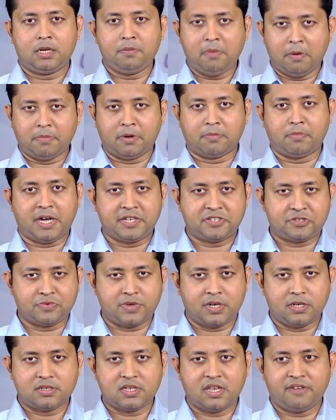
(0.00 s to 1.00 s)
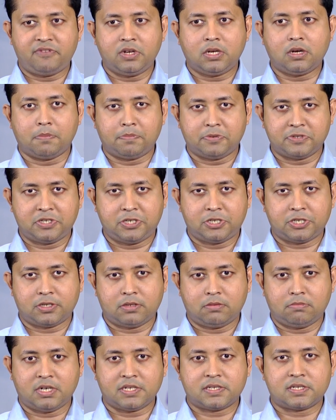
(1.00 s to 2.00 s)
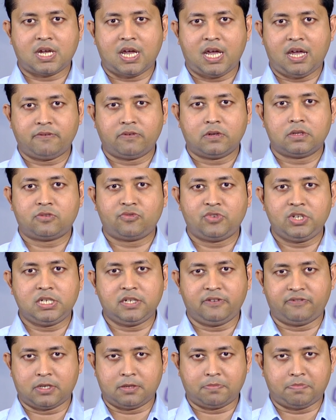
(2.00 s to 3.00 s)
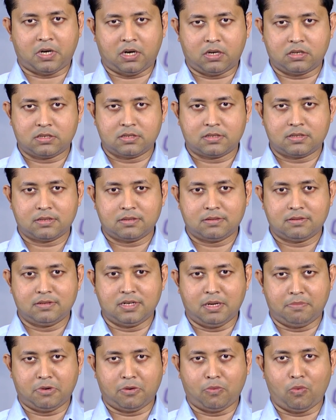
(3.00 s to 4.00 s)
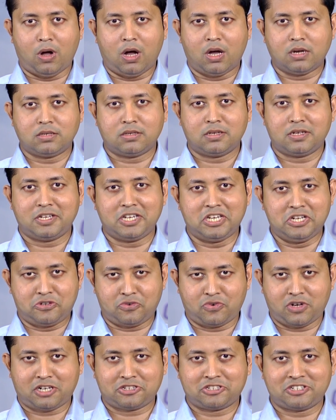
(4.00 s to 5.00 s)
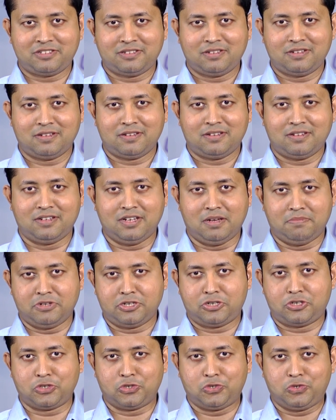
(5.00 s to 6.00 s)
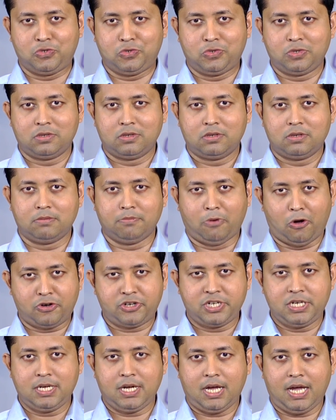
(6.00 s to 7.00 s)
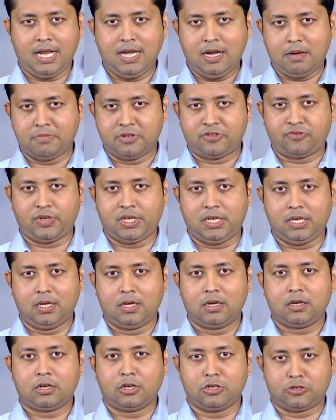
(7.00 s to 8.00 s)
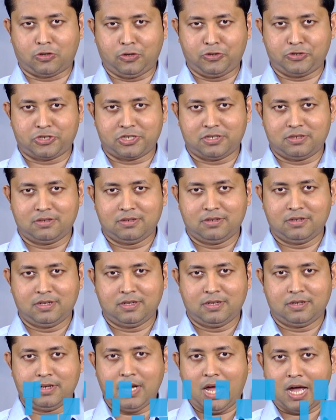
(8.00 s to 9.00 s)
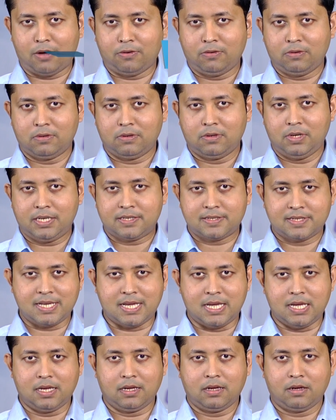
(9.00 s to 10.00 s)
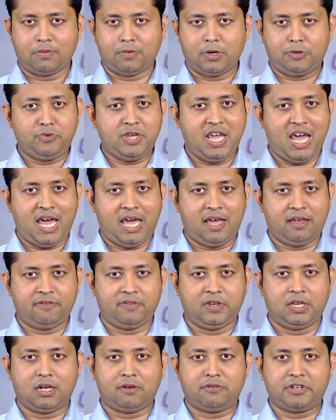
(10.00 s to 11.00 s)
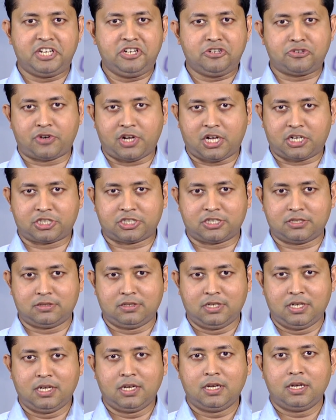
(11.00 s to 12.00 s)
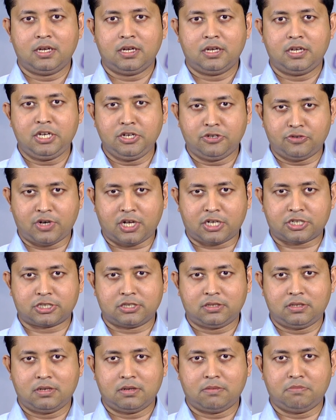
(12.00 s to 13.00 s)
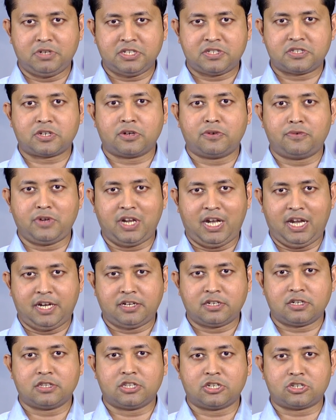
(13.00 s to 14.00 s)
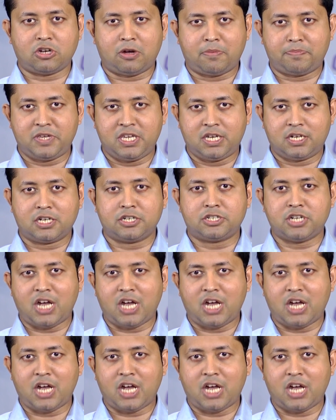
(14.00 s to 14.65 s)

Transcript: Remember, my students, every composition must have 3 different parts. Number 1, introduction. Number 2, body. And number 3, conclusion. Now, let's see what we have in our introduction. Introduction must relate the topic